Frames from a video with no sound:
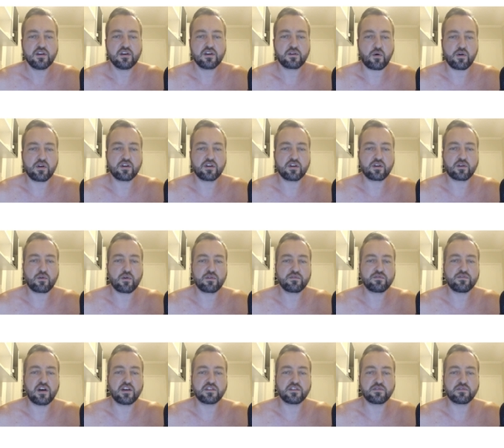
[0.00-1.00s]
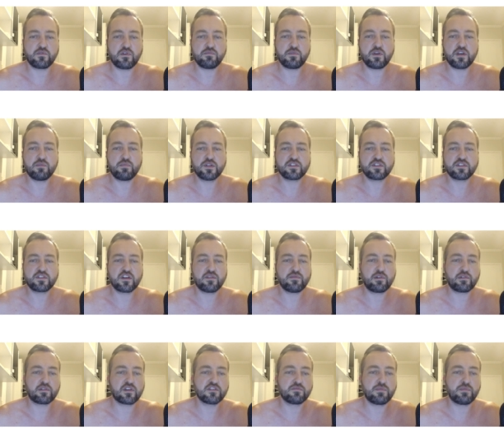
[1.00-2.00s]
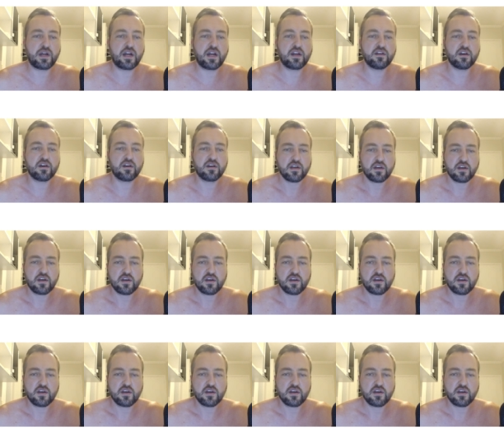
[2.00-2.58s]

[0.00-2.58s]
according to court filings. One million pissed off on the guns, bad idea.